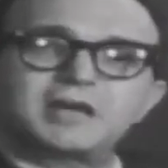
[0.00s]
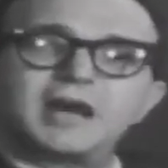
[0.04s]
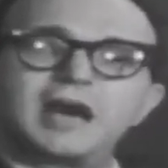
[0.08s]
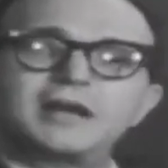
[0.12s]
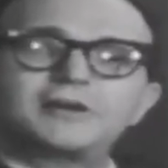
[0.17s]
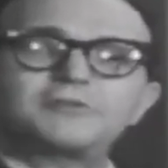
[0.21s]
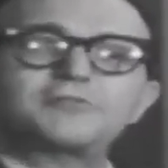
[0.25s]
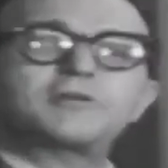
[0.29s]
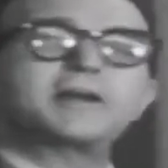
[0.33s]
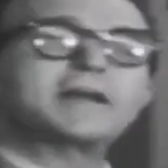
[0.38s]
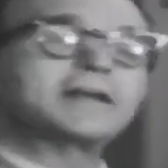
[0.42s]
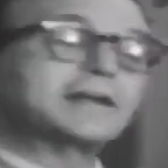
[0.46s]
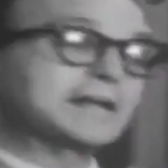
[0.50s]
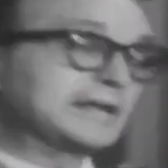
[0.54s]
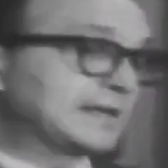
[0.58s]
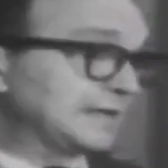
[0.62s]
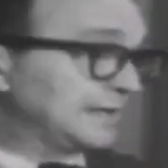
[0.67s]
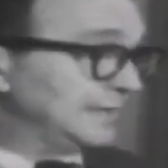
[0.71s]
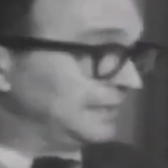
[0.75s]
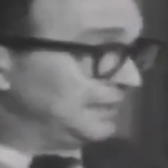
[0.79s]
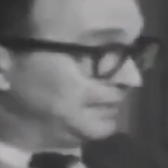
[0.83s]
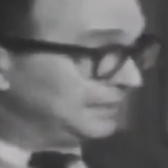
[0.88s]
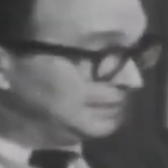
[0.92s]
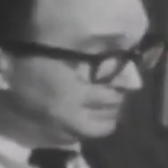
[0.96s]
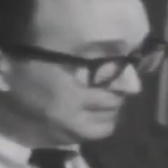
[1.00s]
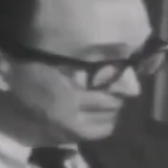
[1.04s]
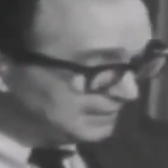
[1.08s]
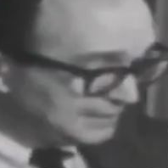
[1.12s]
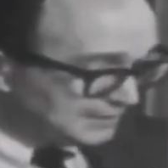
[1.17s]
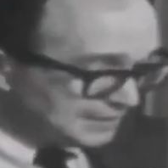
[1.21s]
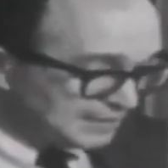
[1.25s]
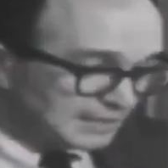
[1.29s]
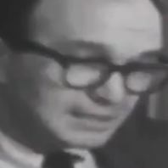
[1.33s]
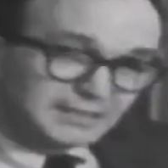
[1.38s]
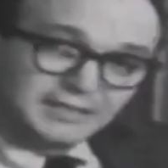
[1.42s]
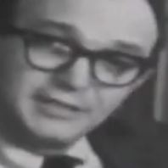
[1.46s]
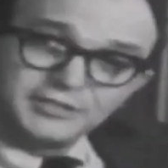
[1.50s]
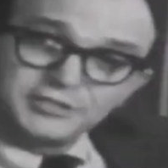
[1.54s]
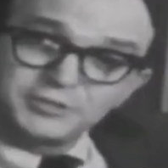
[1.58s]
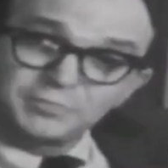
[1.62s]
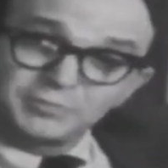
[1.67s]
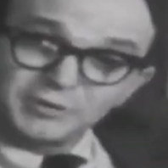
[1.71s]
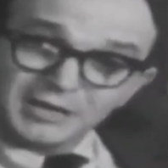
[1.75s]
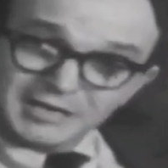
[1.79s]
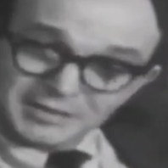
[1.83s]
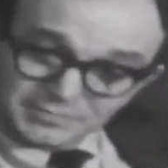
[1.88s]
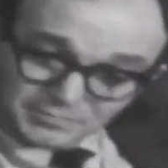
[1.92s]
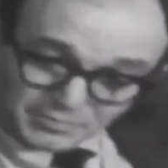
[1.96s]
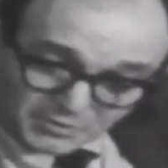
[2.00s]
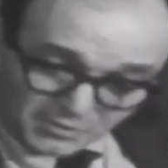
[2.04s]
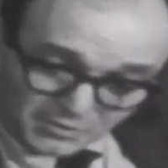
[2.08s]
kind of rating. He's a bright